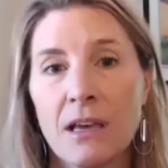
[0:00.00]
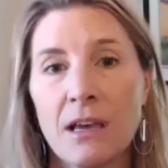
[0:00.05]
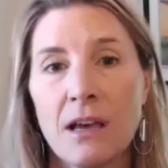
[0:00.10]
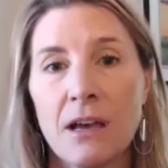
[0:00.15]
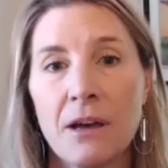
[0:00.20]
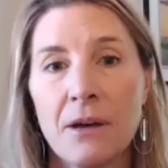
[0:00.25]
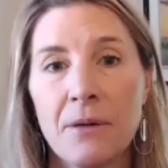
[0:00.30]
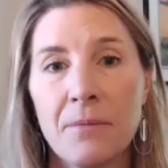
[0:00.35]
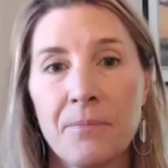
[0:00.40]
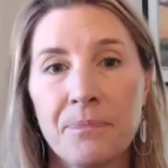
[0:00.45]

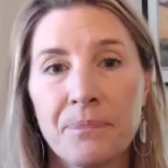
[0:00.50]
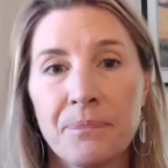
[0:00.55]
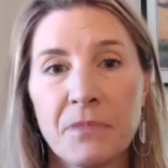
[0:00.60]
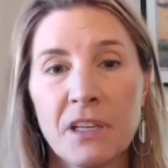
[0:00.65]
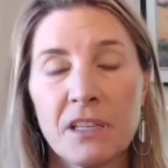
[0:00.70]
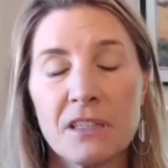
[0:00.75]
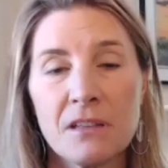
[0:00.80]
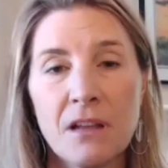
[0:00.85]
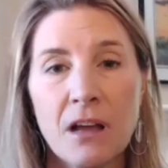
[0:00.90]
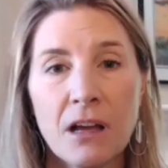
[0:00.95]

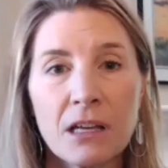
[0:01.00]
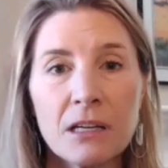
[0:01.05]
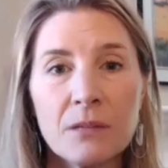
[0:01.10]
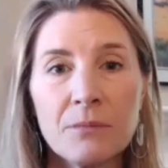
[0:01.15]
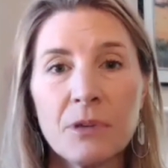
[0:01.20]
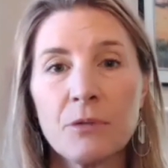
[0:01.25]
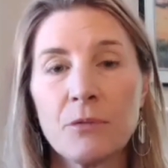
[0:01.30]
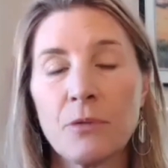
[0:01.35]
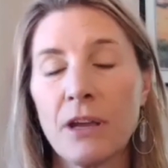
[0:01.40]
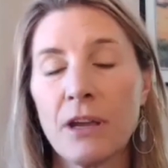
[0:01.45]
It's not going to
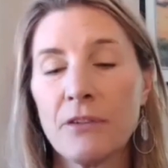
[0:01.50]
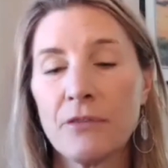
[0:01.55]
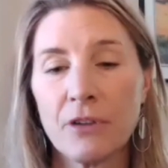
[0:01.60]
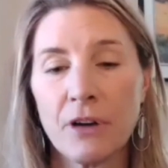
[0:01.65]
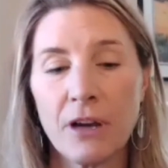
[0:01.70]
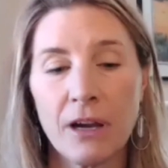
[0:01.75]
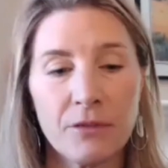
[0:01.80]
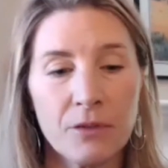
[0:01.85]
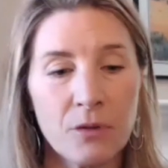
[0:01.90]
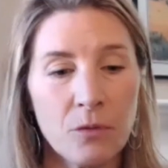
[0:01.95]
be right for
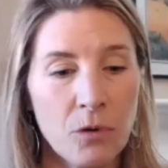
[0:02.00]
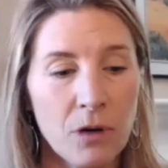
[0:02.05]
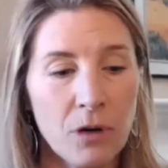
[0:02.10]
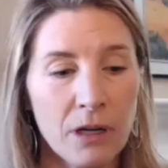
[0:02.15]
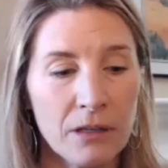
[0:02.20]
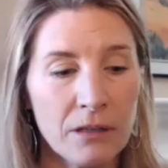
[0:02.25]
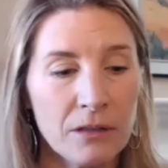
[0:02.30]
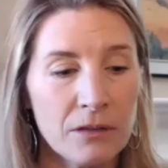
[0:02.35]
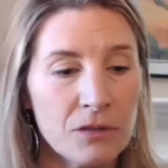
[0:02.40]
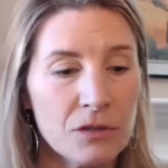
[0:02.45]

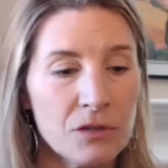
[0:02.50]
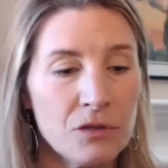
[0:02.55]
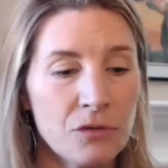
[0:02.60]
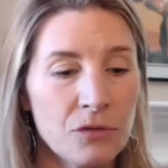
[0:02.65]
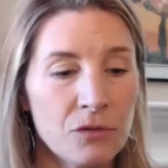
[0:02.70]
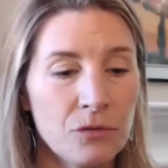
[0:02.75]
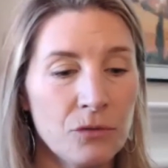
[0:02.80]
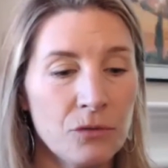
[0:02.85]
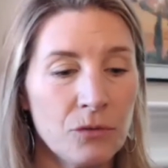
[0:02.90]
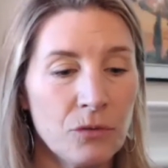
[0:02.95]
everyone
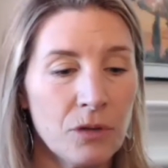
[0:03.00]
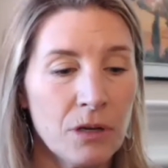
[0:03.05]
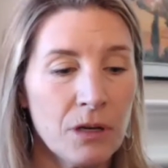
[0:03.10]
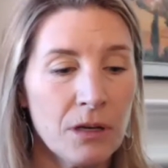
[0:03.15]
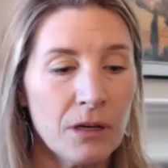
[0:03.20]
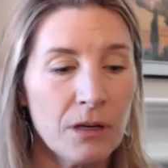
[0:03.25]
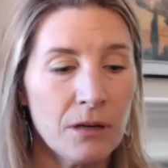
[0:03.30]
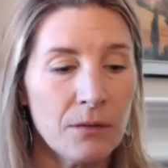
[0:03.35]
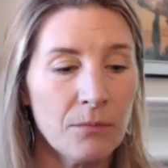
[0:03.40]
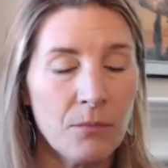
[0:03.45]
to
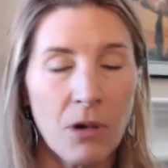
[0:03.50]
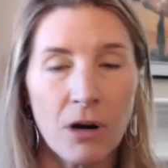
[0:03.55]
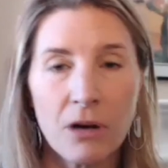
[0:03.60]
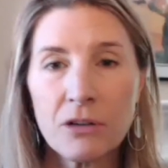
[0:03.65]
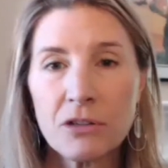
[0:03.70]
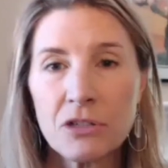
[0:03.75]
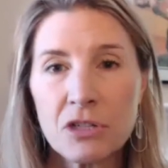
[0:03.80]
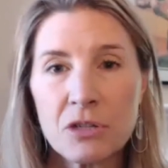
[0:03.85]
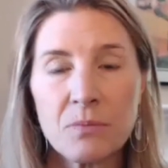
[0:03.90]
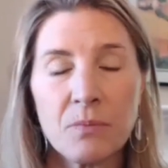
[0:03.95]

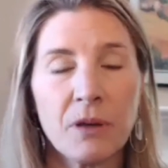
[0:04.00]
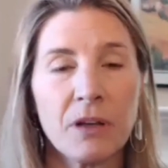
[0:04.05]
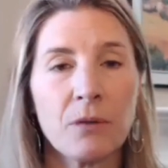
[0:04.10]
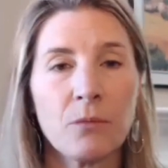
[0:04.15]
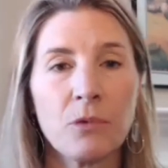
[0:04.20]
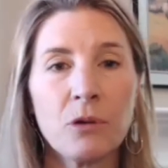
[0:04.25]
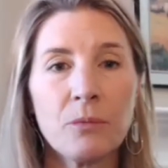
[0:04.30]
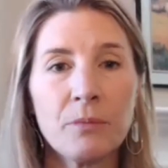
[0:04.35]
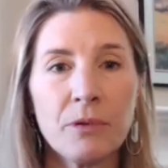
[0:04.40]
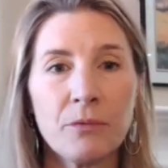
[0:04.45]
march, but it
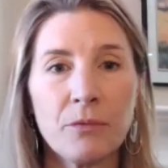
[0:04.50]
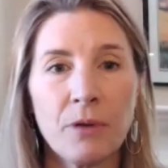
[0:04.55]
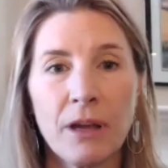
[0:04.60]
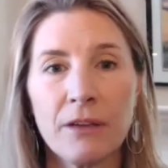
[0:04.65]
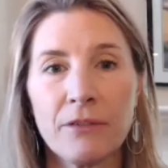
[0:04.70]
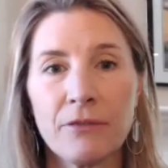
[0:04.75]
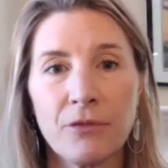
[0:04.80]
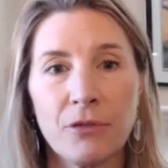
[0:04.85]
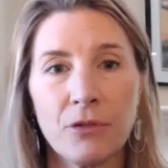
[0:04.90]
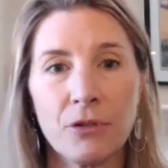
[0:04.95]
will be
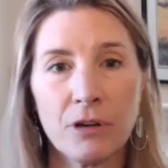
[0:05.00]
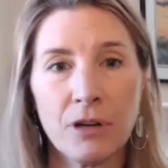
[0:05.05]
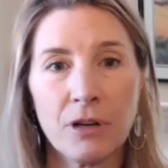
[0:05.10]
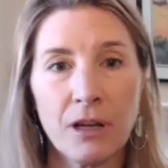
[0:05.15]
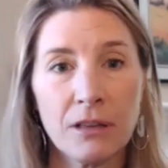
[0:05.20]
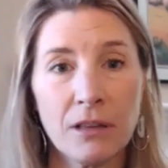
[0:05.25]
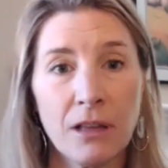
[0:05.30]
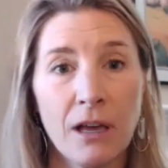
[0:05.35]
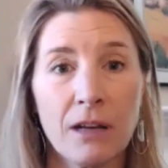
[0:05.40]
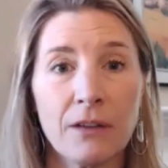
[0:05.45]
right for a
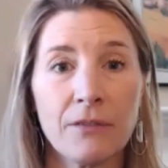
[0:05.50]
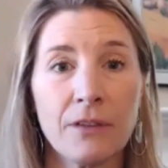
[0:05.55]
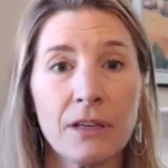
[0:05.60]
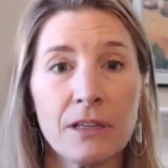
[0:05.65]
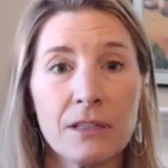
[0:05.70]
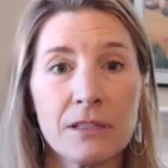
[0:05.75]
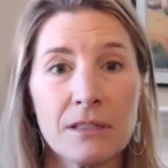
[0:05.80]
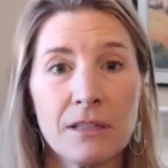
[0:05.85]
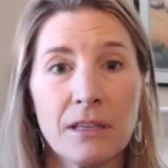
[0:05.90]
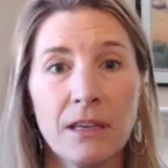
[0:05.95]
lot of
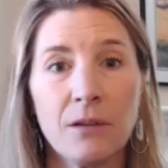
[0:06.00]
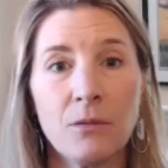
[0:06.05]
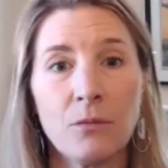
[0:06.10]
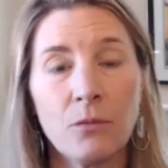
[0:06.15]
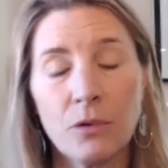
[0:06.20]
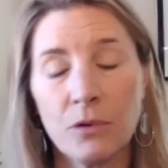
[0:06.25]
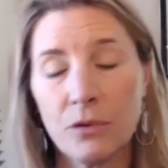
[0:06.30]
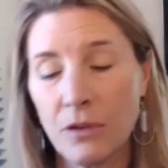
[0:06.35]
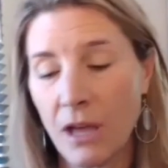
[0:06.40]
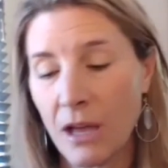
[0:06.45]
us. It
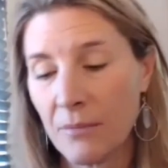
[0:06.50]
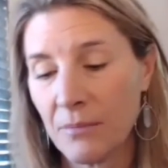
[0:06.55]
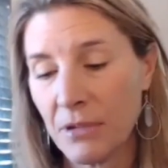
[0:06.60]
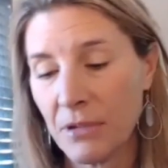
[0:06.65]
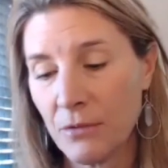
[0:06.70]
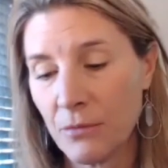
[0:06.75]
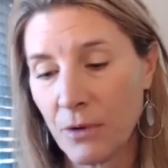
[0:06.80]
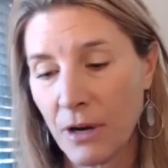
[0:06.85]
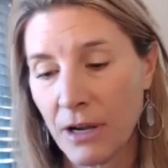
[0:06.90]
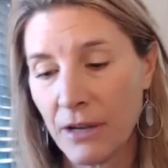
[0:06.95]
will not
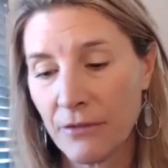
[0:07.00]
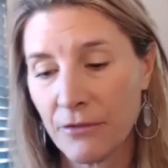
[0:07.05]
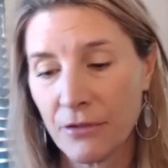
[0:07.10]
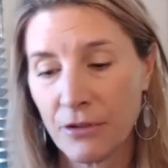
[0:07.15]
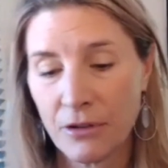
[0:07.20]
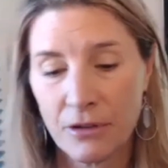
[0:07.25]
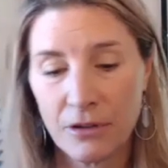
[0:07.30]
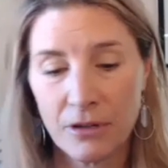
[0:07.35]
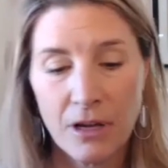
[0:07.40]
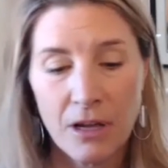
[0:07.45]
be right
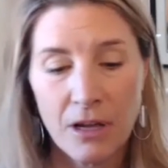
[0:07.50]
for